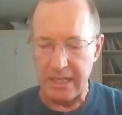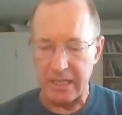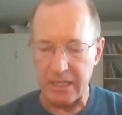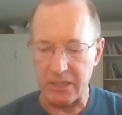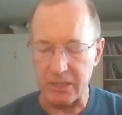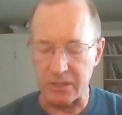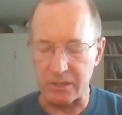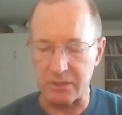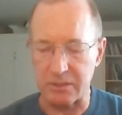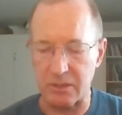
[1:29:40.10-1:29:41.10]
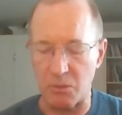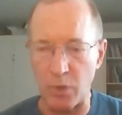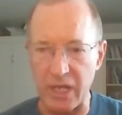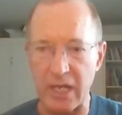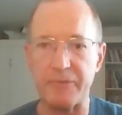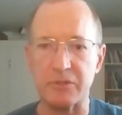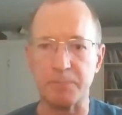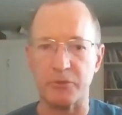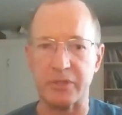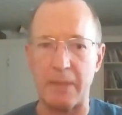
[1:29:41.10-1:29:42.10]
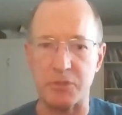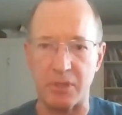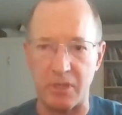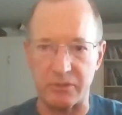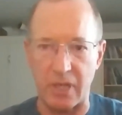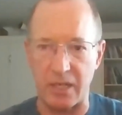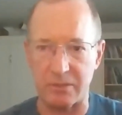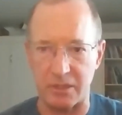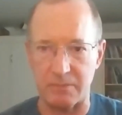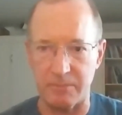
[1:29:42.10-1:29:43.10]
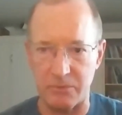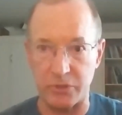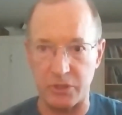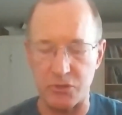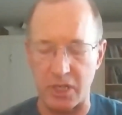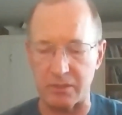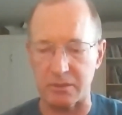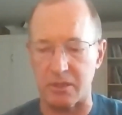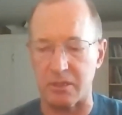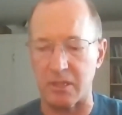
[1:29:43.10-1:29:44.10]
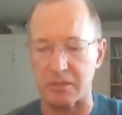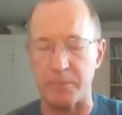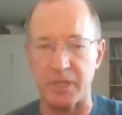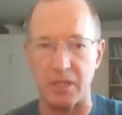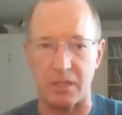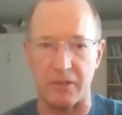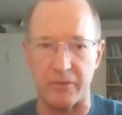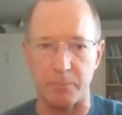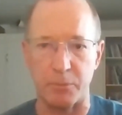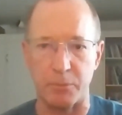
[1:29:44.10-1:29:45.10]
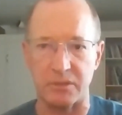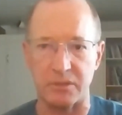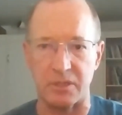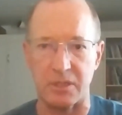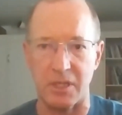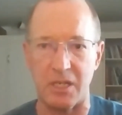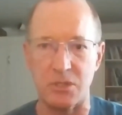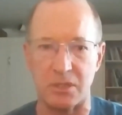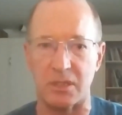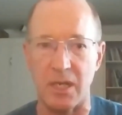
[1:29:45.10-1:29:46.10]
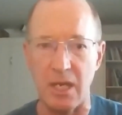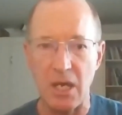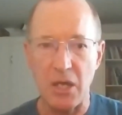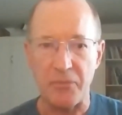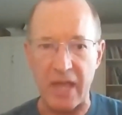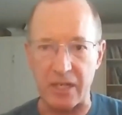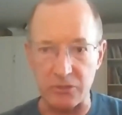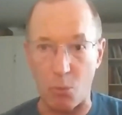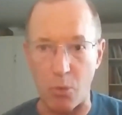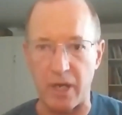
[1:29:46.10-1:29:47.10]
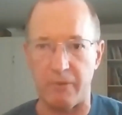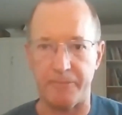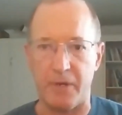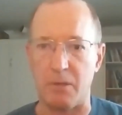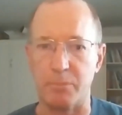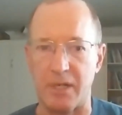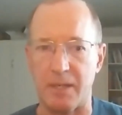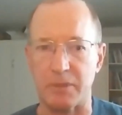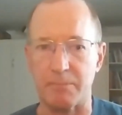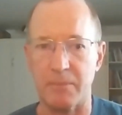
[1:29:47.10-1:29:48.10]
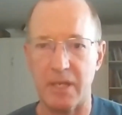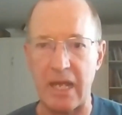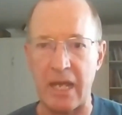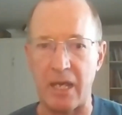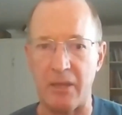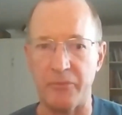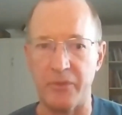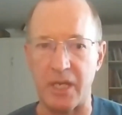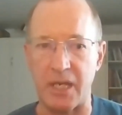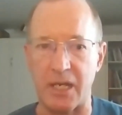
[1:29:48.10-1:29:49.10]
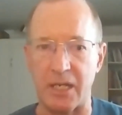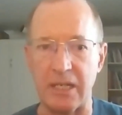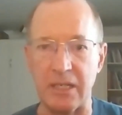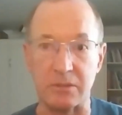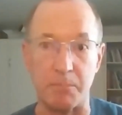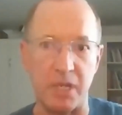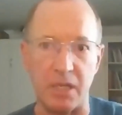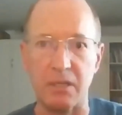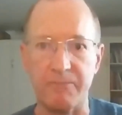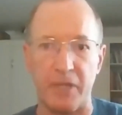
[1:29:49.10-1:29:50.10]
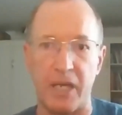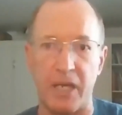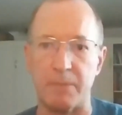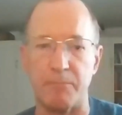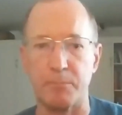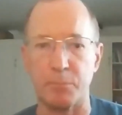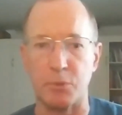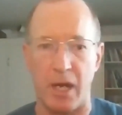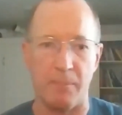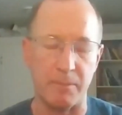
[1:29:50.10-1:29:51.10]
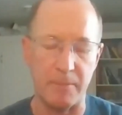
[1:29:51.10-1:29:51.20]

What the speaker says: is we have this perception, as I suggested at the beginning of the presentation, that it's a wildfire problem and that it's a big flame problem.